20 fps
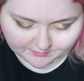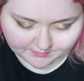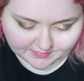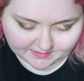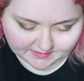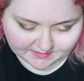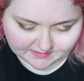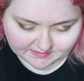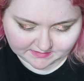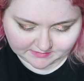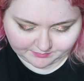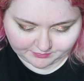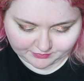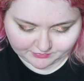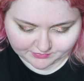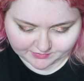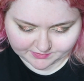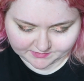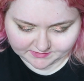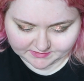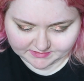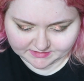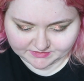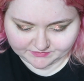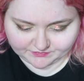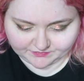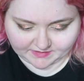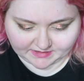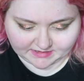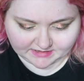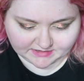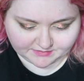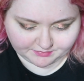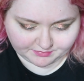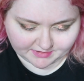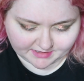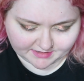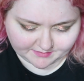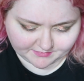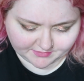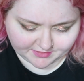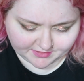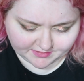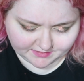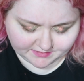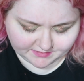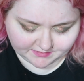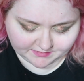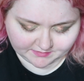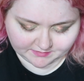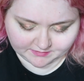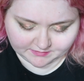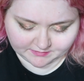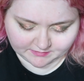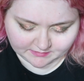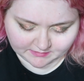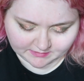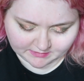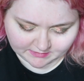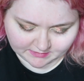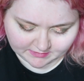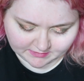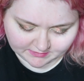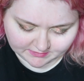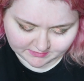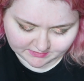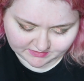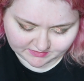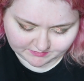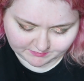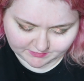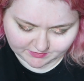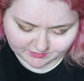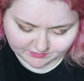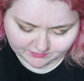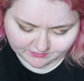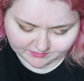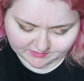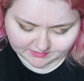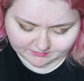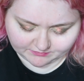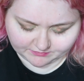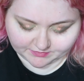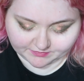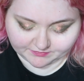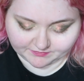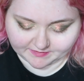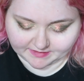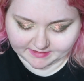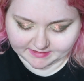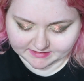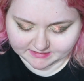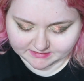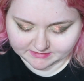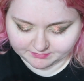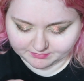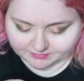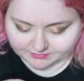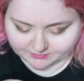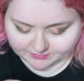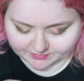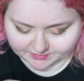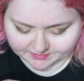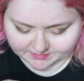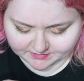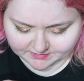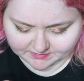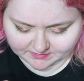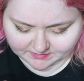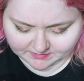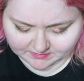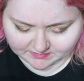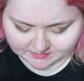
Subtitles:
But it's a poreless face primer. Smooths and refines pores.